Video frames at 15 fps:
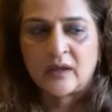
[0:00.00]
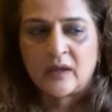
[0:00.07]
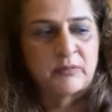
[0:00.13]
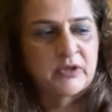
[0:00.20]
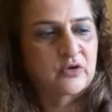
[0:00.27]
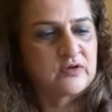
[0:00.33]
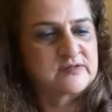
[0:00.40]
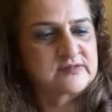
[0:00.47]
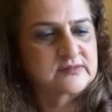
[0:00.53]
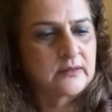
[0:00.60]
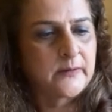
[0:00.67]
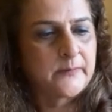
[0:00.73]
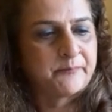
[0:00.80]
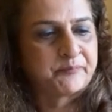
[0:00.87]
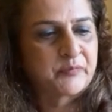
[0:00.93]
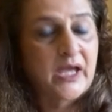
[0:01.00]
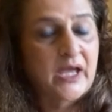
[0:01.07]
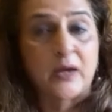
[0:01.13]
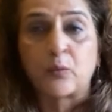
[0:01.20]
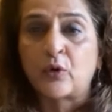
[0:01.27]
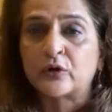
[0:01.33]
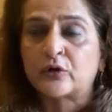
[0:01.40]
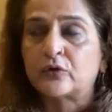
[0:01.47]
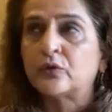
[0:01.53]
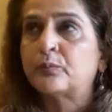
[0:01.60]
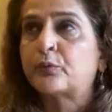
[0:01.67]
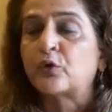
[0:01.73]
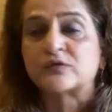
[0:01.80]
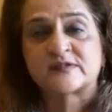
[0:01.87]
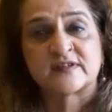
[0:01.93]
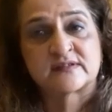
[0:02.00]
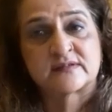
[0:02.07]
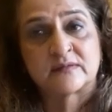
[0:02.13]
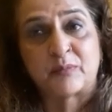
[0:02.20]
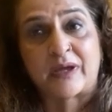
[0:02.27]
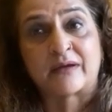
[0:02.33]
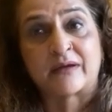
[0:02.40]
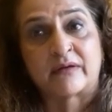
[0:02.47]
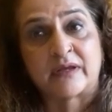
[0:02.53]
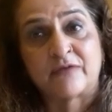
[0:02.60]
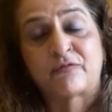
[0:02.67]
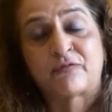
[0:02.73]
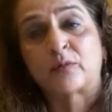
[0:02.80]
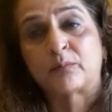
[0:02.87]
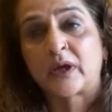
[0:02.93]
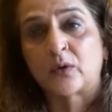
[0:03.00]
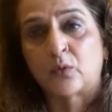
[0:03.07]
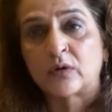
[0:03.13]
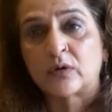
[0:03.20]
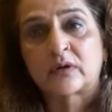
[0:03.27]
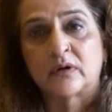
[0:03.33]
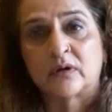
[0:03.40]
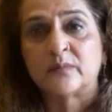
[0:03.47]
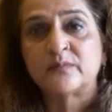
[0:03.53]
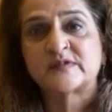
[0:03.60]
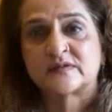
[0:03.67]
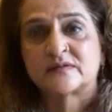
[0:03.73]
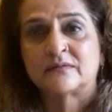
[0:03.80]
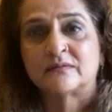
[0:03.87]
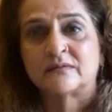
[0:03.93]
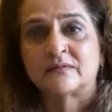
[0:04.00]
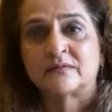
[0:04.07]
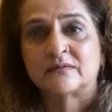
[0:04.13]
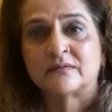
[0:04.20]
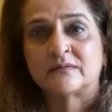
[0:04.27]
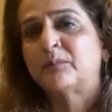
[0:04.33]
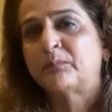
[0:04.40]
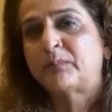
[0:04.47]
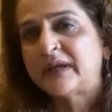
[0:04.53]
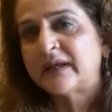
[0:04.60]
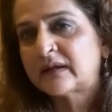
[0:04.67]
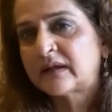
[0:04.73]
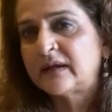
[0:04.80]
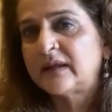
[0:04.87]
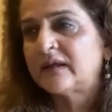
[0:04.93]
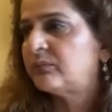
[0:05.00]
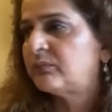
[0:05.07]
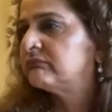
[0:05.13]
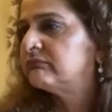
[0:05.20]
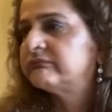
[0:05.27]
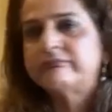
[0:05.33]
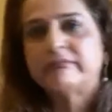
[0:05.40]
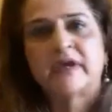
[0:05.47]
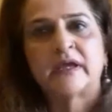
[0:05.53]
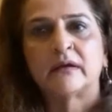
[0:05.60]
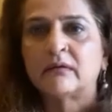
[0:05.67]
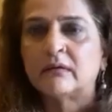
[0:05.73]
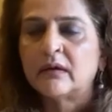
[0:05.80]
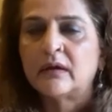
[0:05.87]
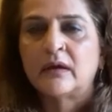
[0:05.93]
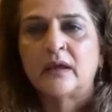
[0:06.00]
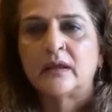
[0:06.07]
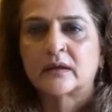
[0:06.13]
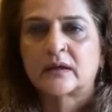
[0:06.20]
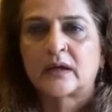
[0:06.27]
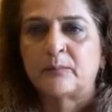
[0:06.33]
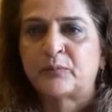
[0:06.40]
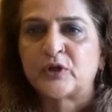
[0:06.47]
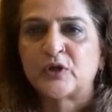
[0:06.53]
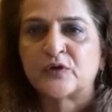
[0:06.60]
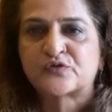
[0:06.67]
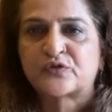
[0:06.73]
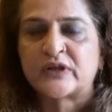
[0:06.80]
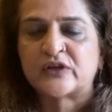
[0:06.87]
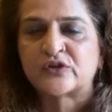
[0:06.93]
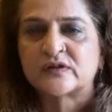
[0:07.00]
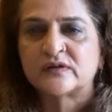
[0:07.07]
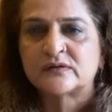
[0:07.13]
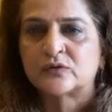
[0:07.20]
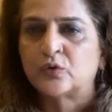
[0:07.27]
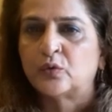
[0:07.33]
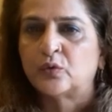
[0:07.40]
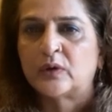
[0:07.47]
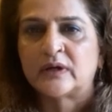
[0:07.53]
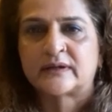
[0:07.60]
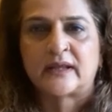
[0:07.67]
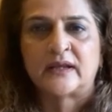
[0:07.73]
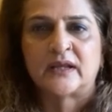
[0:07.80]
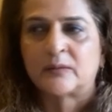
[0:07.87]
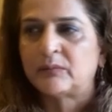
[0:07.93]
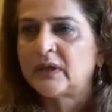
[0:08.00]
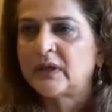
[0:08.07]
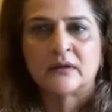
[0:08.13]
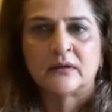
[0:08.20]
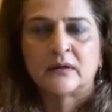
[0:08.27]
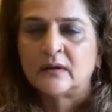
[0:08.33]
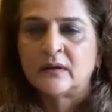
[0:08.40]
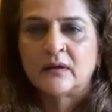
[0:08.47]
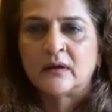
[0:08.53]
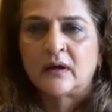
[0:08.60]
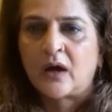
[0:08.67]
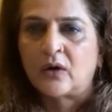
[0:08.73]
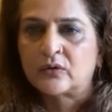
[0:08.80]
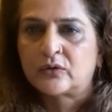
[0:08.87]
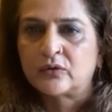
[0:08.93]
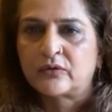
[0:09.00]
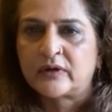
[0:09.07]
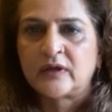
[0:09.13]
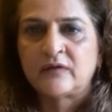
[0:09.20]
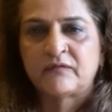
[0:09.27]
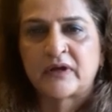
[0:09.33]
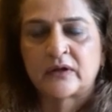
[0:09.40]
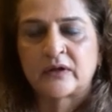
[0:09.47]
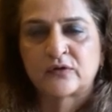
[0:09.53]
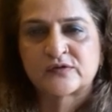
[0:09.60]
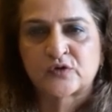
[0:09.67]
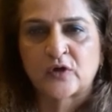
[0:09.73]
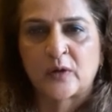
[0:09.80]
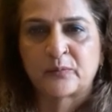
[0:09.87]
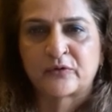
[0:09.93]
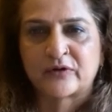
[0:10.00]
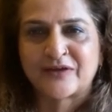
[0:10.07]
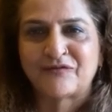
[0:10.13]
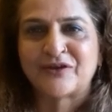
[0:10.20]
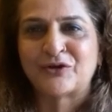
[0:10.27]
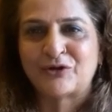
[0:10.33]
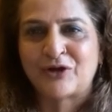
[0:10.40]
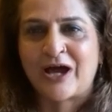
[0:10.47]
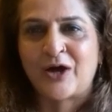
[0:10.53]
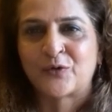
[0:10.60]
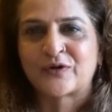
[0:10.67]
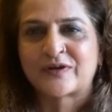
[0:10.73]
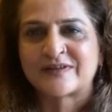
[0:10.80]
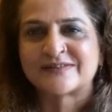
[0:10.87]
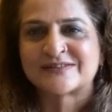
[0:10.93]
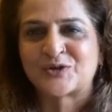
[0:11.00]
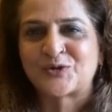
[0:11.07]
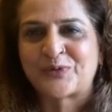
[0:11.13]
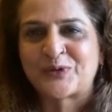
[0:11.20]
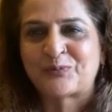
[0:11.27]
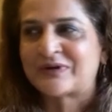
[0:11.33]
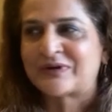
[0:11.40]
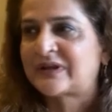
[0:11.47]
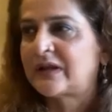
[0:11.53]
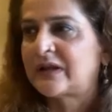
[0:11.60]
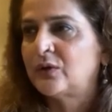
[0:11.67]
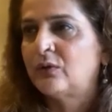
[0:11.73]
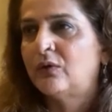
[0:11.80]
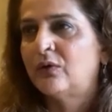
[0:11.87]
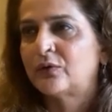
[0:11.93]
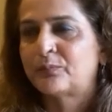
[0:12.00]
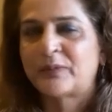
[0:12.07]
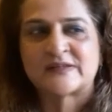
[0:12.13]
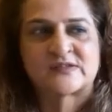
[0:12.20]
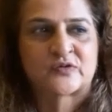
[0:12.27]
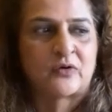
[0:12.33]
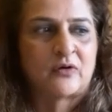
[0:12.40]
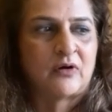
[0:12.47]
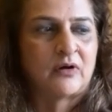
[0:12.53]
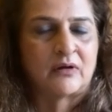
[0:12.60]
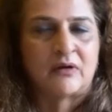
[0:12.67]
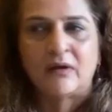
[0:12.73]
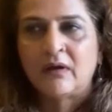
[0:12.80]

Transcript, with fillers: because I wanted to process my grief on my own terms and be completely in the company of strangers who weren't telling me how to grieve, when to stop grieving. You know how it is, you know, people tell you, oh, be strong.